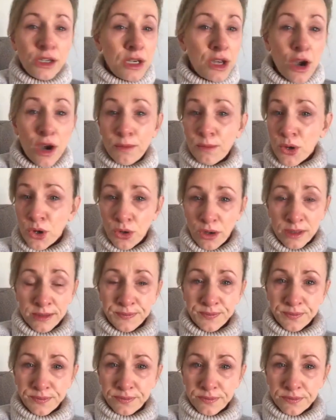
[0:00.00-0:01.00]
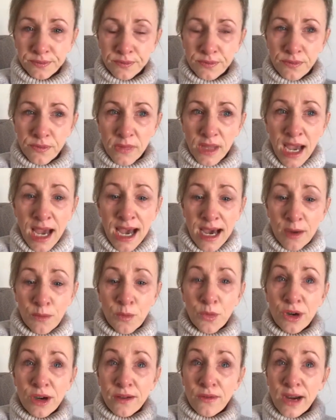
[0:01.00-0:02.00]
no more.
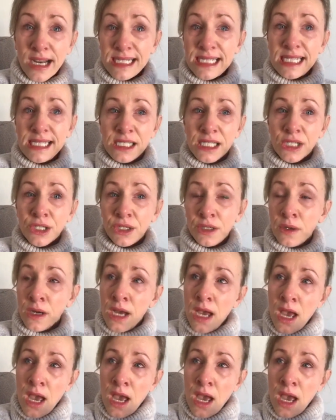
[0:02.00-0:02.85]
We're ready to